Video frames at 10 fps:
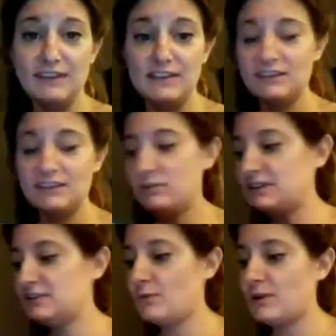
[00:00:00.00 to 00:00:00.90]
and this one
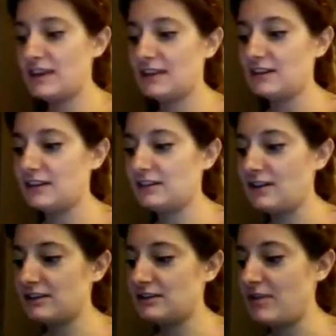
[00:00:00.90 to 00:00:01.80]
is the one that
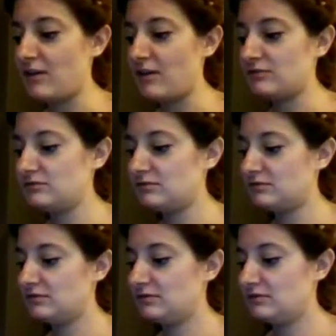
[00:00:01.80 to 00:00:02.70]
talks about
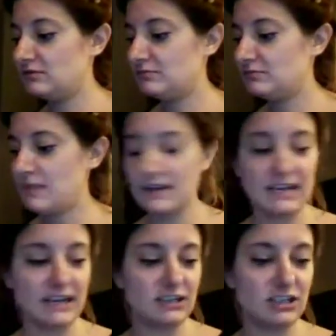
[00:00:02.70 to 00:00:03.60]

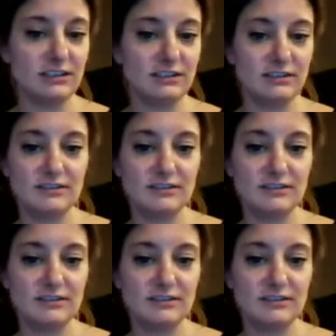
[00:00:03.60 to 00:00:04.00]
meditation,